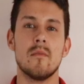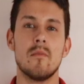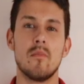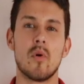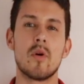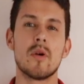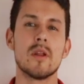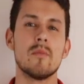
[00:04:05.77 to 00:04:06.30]

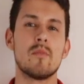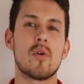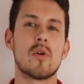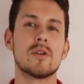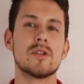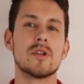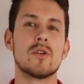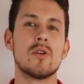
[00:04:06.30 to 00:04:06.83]
Born in
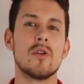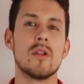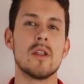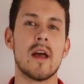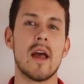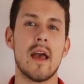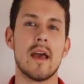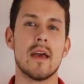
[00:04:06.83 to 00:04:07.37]

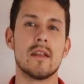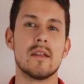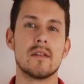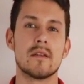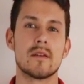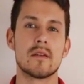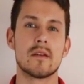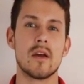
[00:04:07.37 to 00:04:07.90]
Portugal
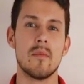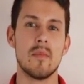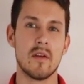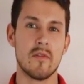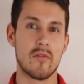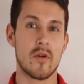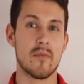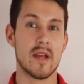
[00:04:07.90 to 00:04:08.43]
and coming
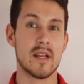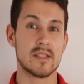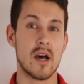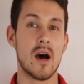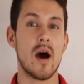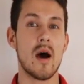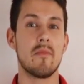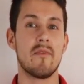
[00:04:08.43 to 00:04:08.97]
from a
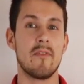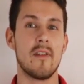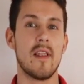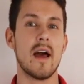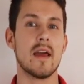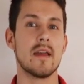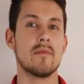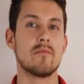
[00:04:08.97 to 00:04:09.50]

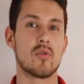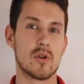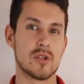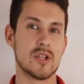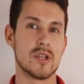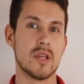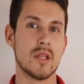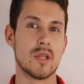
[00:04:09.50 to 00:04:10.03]
top-flight
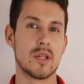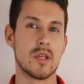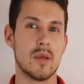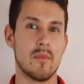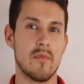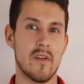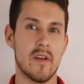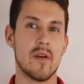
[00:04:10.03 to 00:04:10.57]
Portuguese
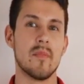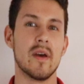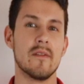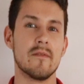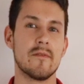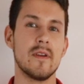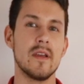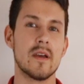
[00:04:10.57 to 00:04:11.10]
team via
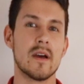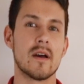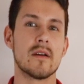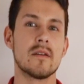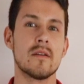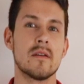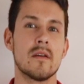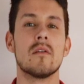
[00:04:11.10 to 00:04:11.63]
Benfica,
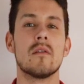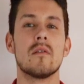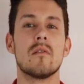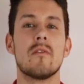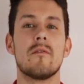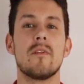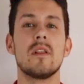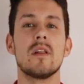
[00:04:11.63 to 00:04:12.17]

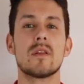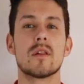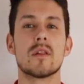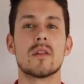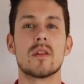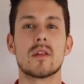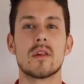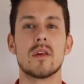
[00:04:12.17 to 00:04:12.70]

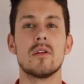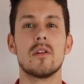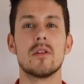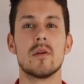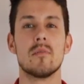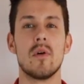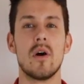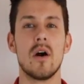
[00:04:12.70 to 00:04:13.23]
Félix's skill on
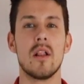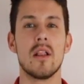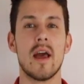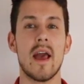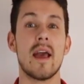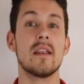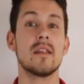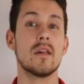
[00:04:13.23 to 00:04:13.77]
the ball
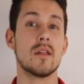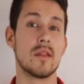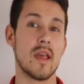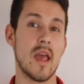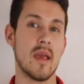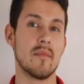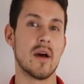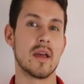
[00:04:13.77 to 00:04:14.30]
and his
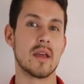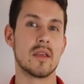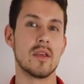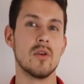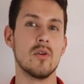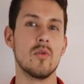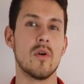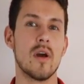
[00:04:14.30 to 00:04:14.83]
game
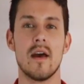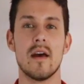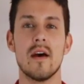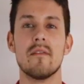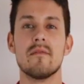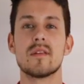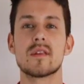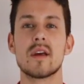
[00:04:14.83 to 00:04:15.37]
IQ
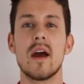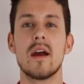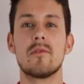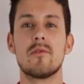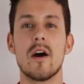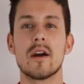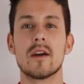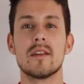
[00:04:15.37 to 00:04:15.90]
have
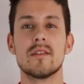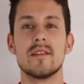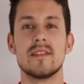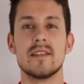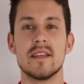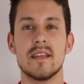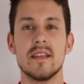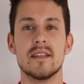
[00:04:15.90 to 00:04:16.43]
skyrocketed the
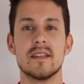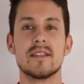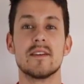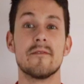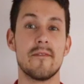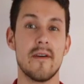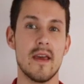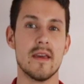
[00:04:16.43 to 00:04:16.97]
team to
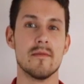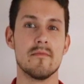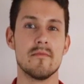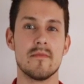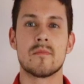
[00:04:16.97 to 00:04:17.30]
fame.